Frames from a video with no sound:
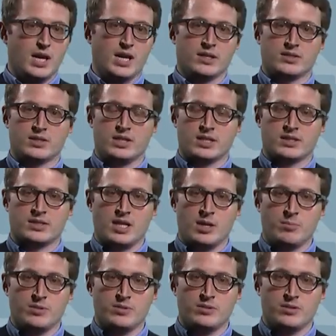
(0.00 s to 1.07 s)
As an
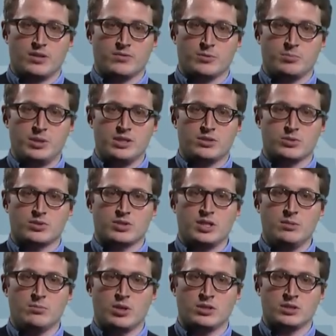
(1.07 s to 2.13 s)
example of a
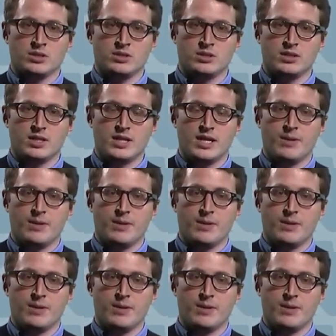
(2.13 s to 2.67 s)
B2C model,